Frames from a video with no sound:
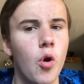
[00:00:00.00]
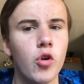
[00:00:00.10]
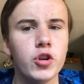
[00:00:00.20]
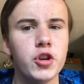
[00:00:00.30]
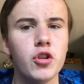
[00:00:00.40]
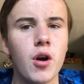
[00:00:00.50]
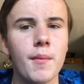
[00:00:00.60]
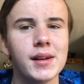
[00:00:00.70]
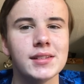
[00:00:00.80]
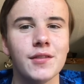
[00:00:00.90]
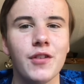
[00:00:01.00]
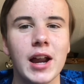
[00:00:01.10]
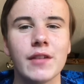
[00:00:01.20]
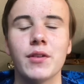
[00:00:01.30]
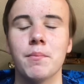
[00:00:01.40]
Or are you not a massive
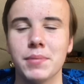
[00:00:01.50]
fan of him?